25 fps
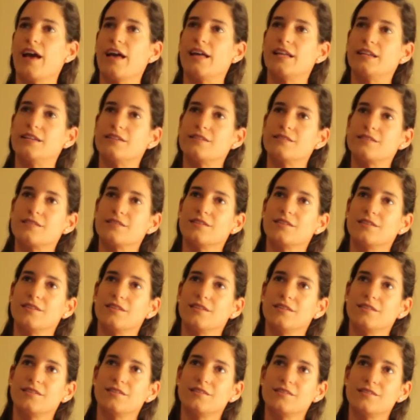And
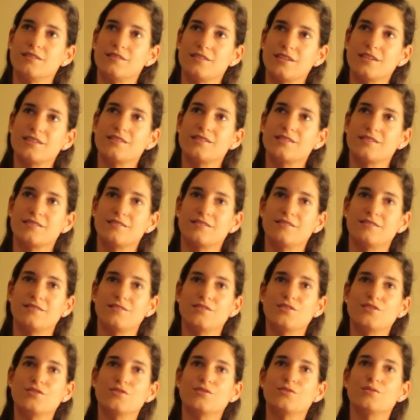just
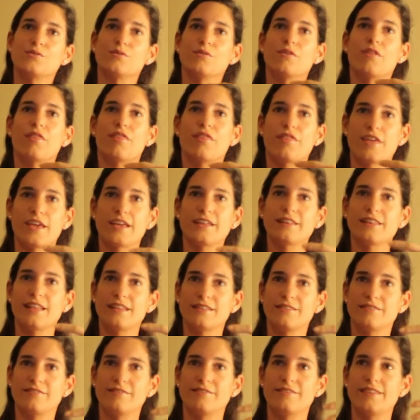to think
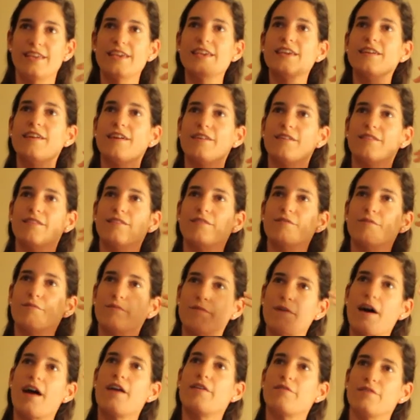that they
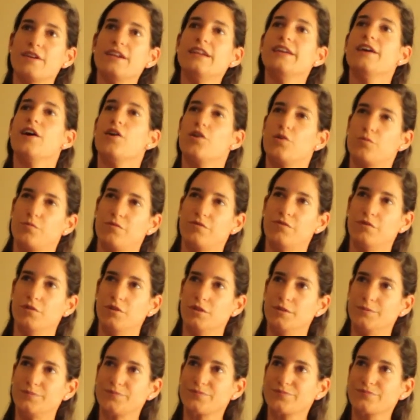are really
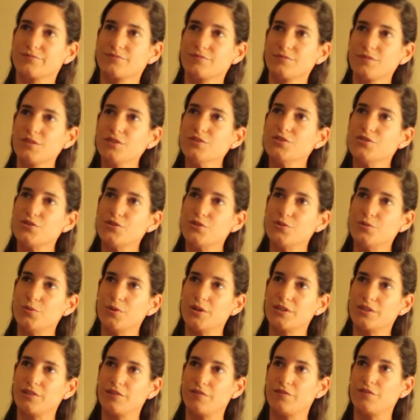hopeful to
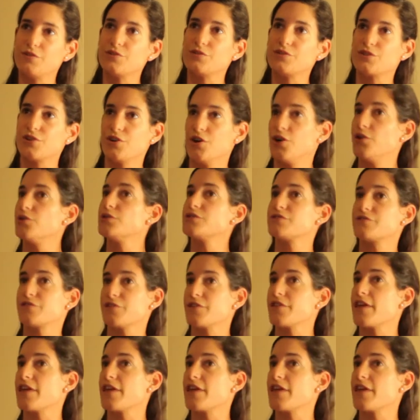what the future holds for